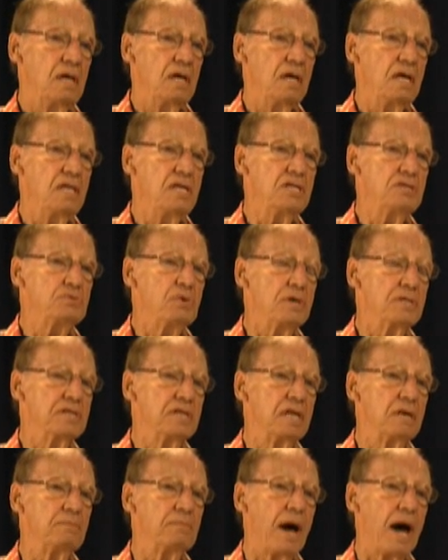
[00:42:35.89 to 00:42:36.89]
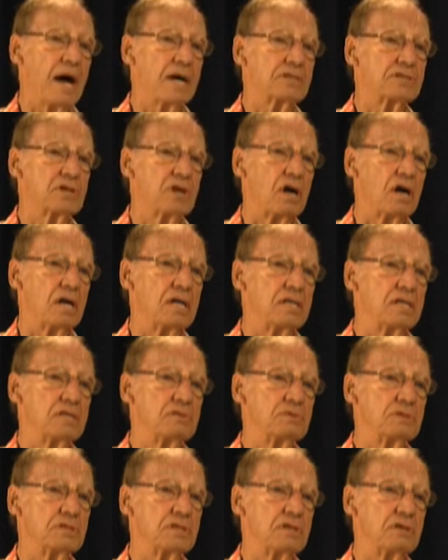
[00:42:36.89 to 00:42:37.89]
And this wasn't a boxcar,
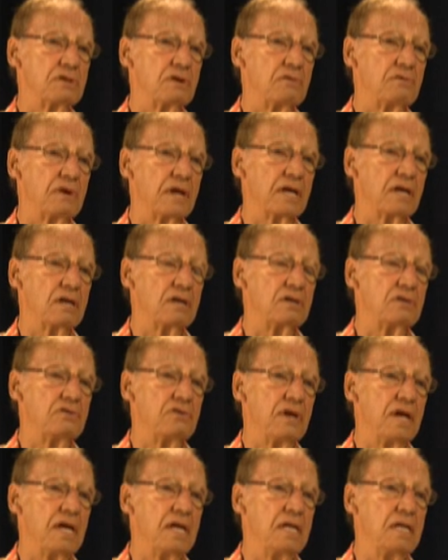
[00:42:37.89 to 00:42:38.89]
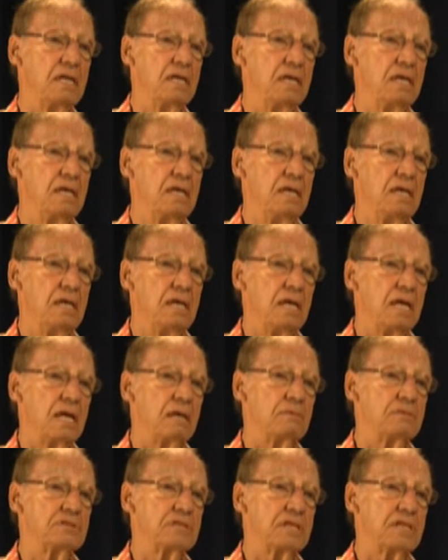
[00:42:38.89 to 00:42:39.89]
this was a, a regular train. And
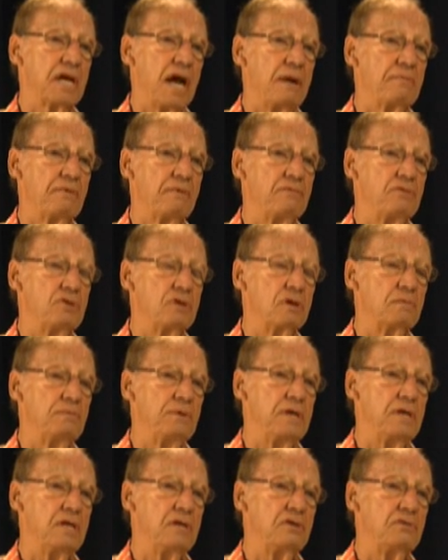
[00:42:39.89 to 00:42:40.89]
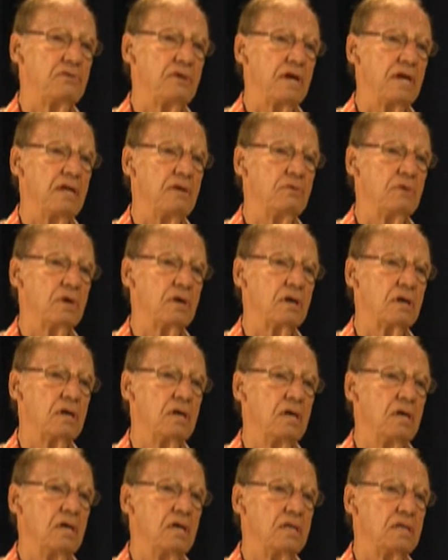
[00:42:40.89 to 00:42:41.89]
it was the type of European train
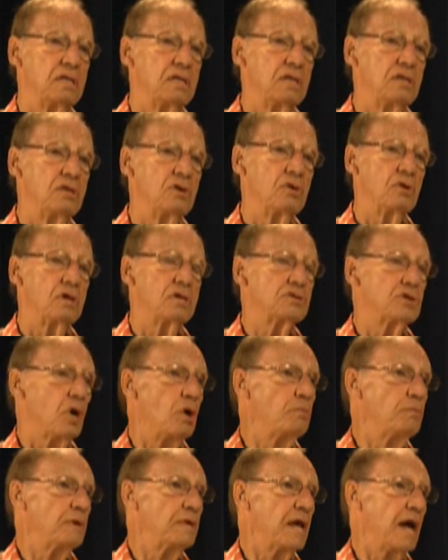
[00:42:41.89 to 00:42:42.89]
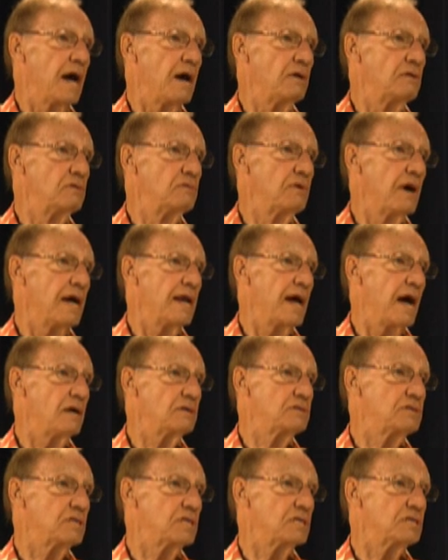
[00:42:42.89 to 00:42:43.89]
where the doors open out right
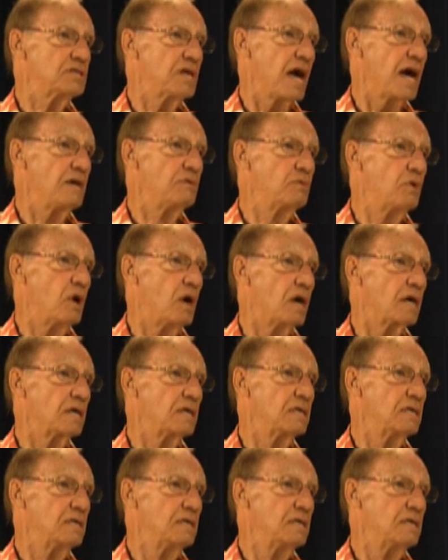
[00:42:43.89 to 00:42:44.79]
out to the sidewalk.